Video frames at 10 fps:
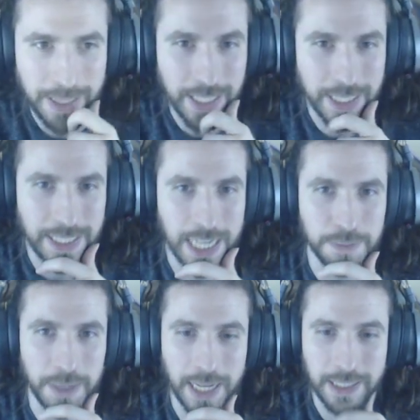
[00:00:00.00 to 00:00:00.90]
the
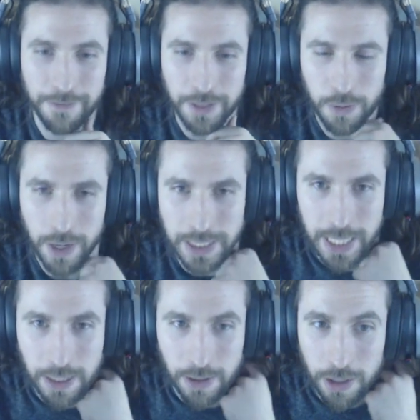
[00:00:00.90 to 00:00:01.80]
assessment. I definitely want to
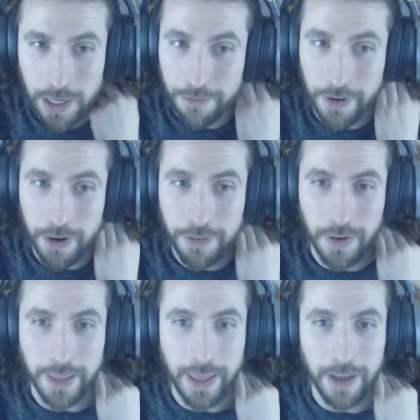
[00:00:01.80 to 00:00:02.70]
take a look and
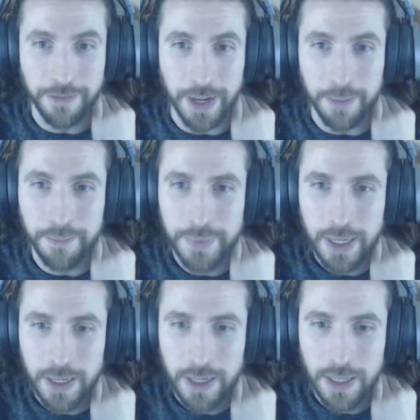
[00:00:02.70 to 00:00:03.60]
verify that, fam.
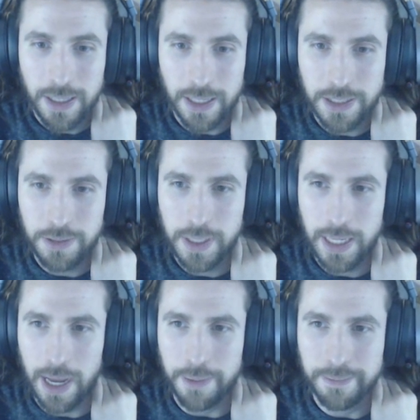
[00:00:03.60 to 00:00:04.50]
Let's do it again.